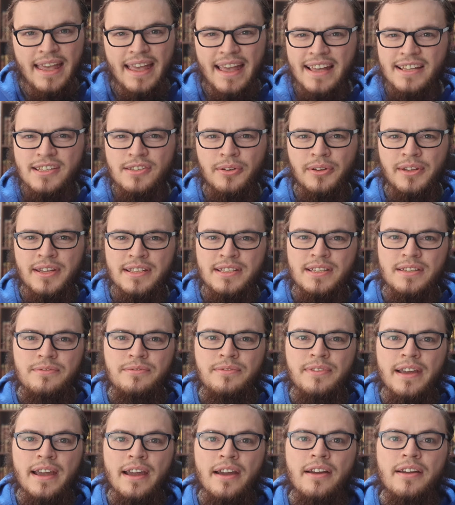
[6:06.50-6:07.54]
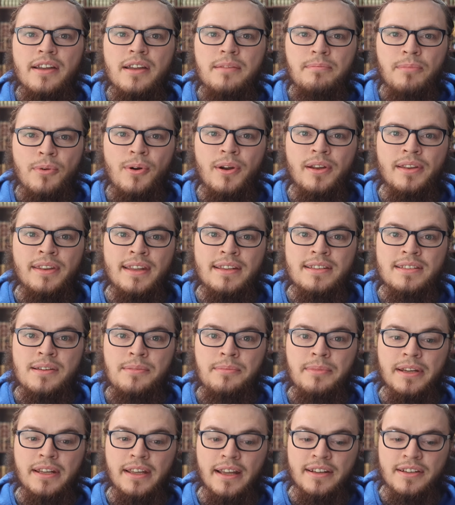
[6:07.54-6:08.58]
And so this is very important that
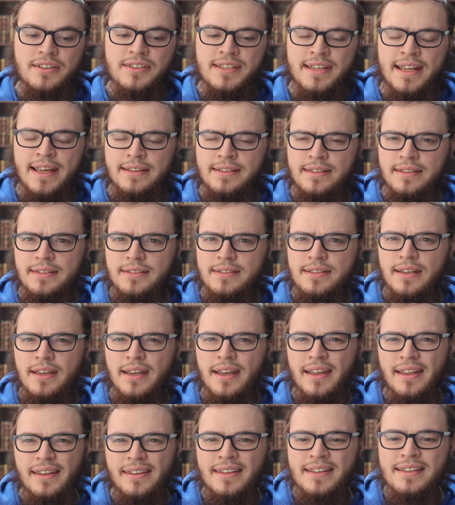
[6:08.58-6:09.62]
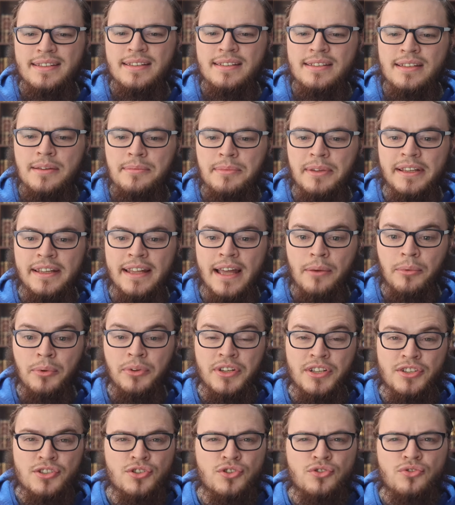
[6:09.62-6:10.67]
somebody understands this. This is something that will
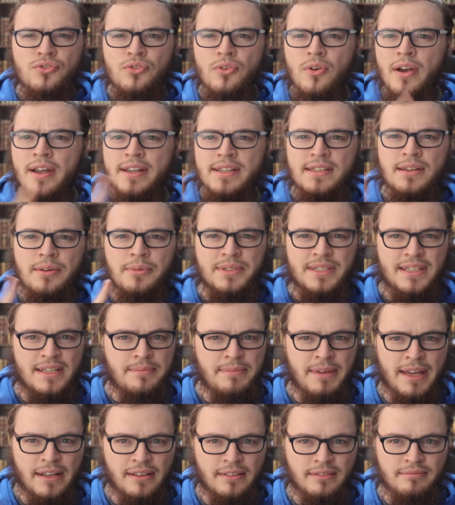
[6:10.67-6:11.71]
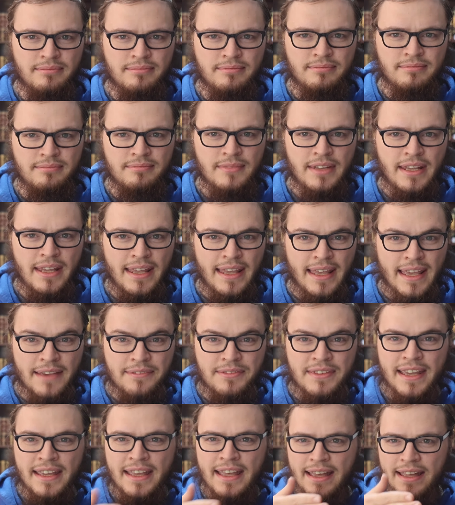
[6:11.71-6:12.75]
destroy someone's iman.
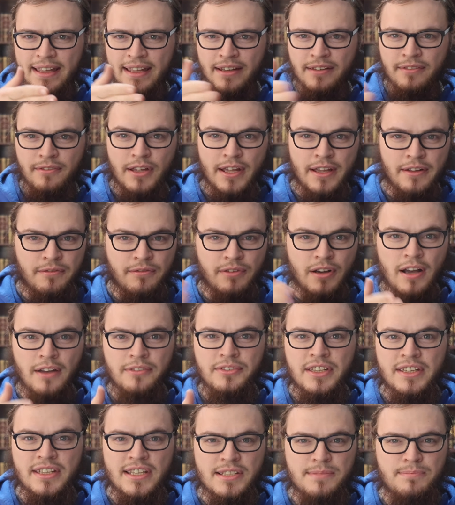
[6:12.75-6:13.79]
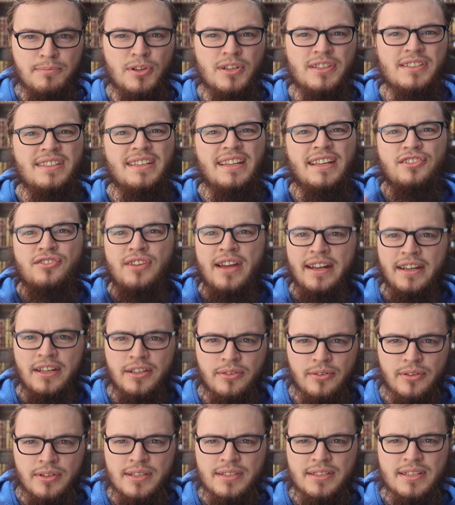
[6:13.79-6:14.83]
If they get involved in these books and they try to
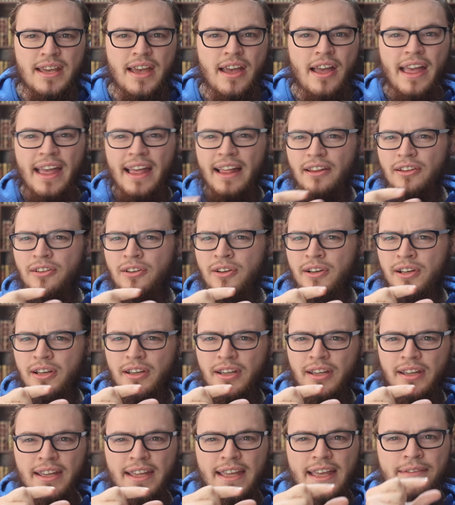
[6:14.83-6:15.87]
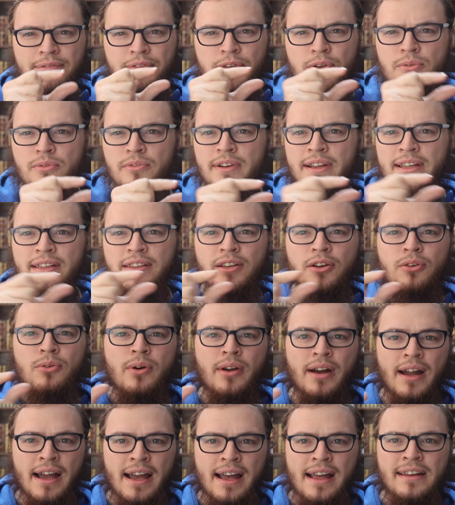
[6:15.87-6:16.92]
do this, look, if you read the
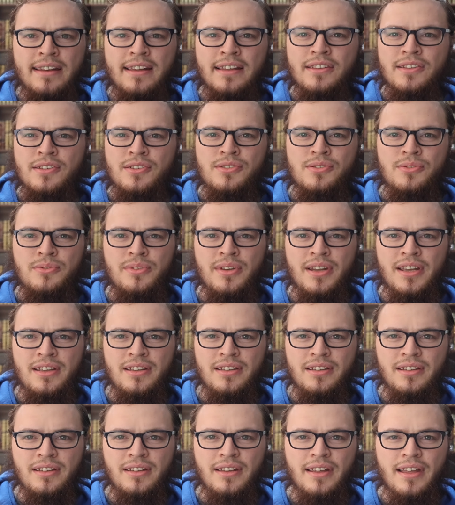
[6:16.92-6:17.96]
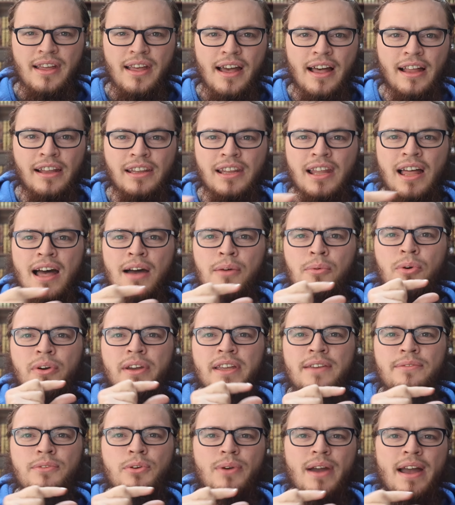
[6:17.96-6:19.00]
Quran and the Sunnah, Allah will
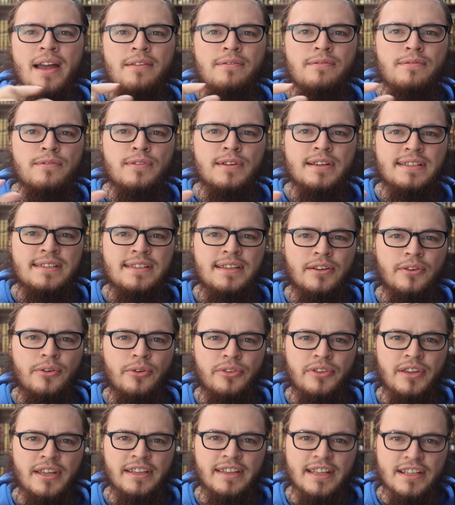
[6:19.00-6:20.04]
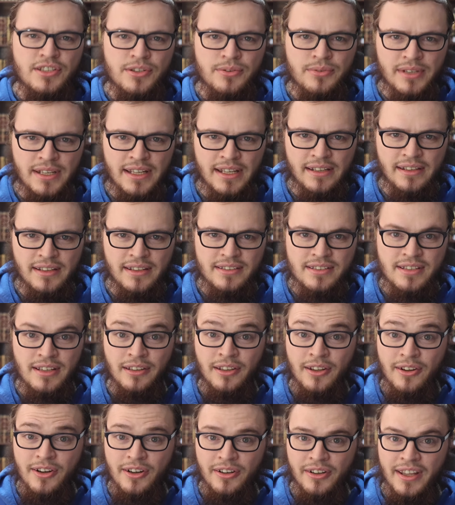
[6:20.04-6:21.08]
give you every single thing that you need to
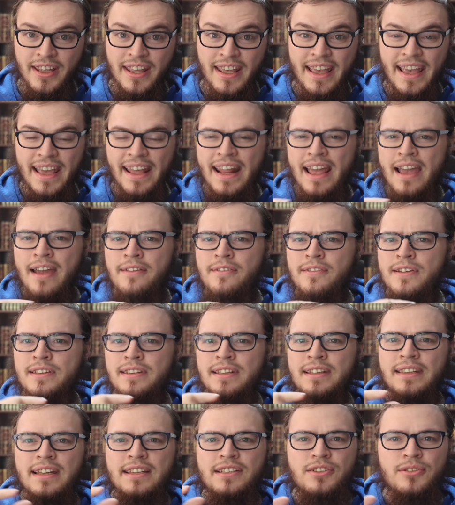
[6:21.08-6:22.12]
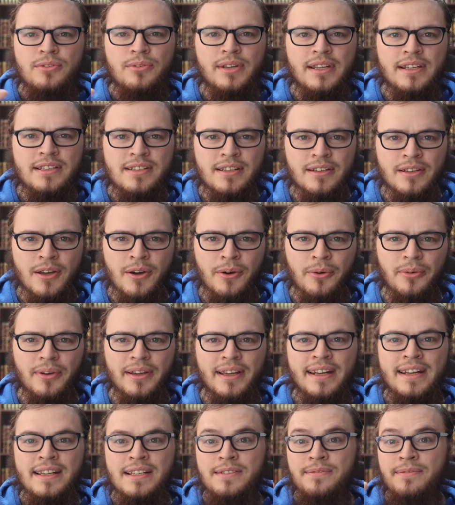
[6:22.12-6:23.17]
learn and everything that you need to know.
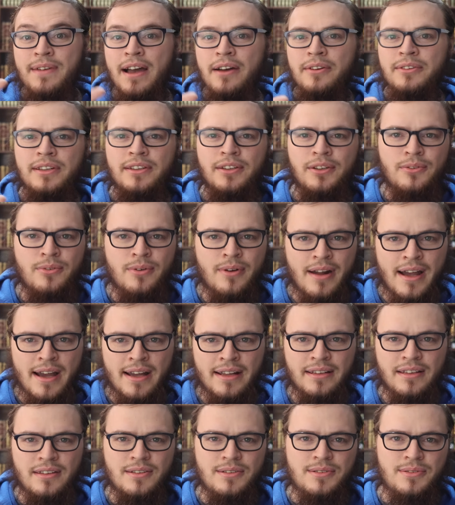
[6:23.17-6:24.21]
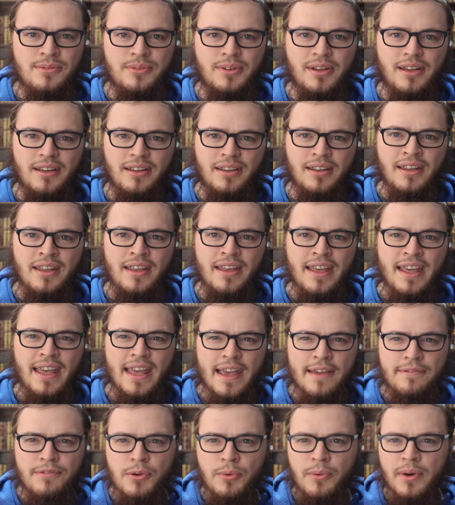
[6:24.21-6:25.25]
It is found in the Quran and the Sunnah.
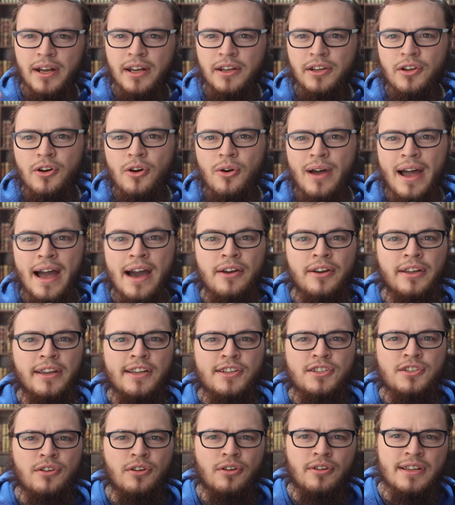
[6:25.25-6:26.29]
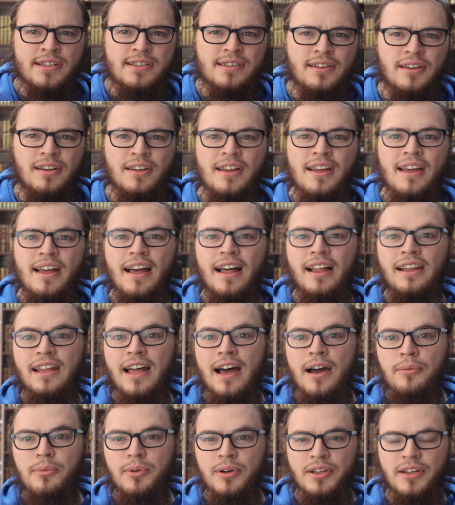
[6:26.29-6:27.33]
If you want to know how to get your rizq,
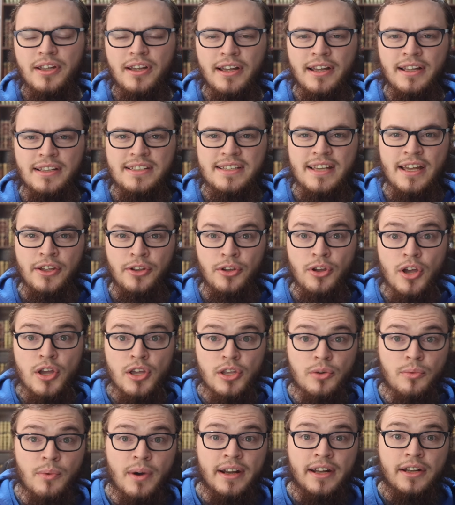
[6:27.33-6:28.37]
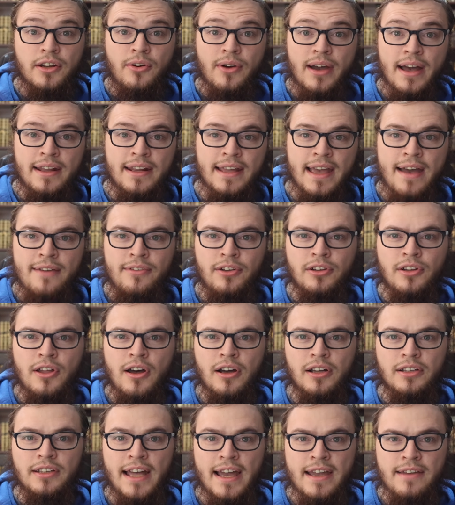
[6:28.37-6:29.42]
Allah will tell you. You want to know how to have a
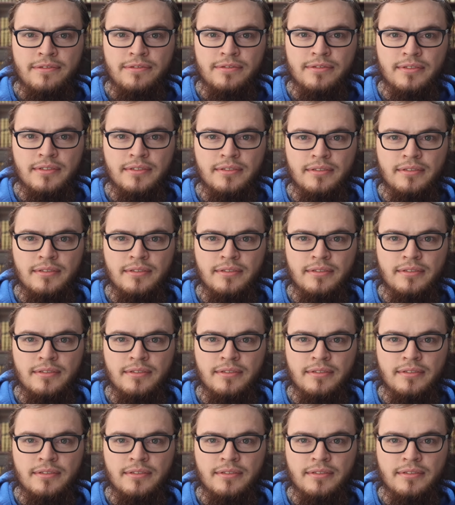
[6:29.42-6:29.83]
long life?